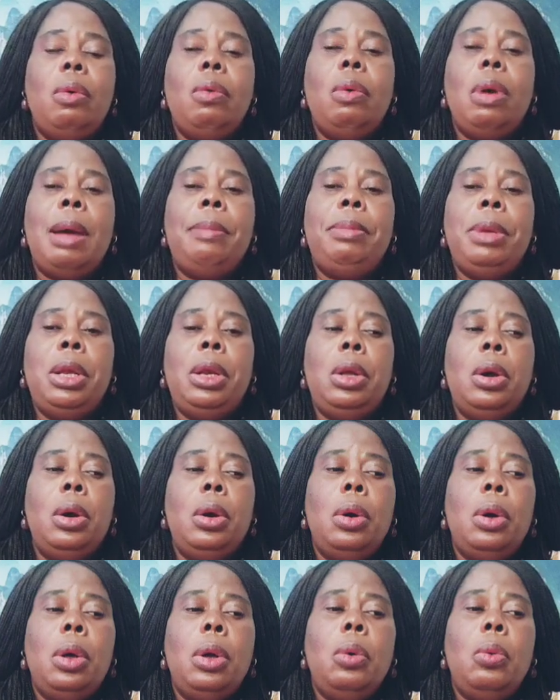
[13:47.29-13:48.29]
1
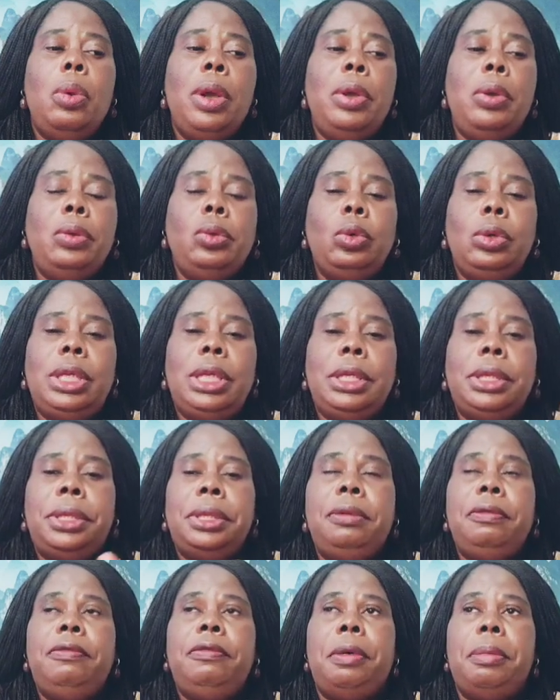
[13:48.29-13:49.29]
million when you do this
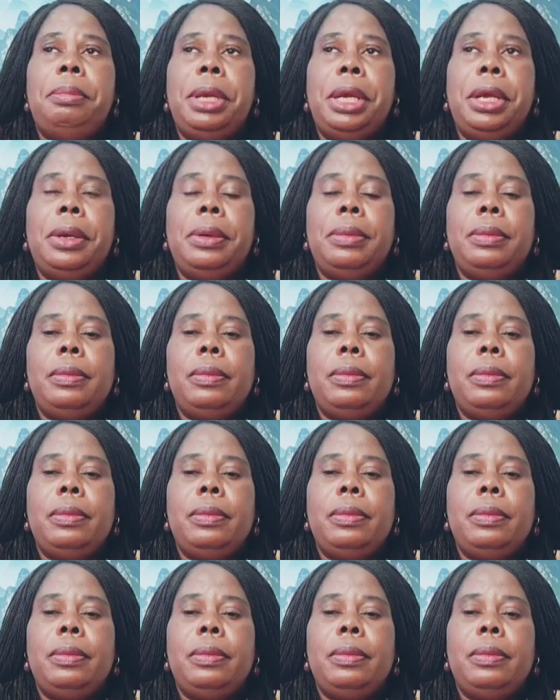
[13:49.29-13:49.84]
thing for me.